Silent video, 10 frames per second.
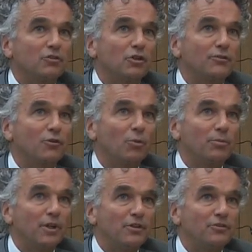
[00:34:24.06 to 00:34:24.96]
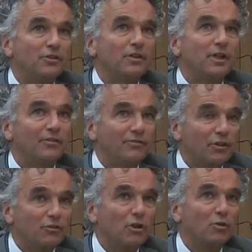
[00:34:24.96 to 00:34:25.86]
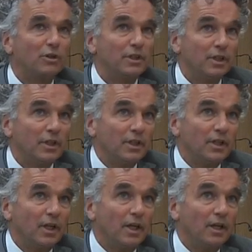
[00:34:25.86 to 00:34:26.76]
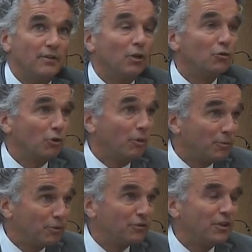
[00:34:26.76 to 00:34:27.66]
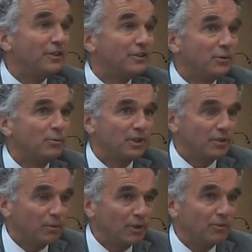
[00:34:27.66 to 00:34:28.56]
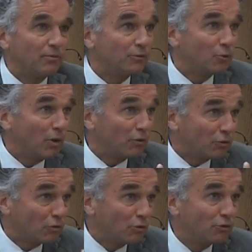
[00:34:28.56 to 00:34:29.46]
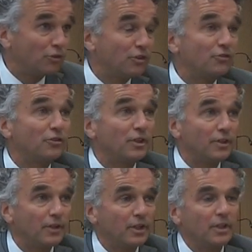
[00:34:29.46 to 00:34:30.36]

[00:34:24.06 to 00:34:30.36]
there's a lot of cooperation, and I think slowly uh, they also appreciated that we we withdrew our resolution this year.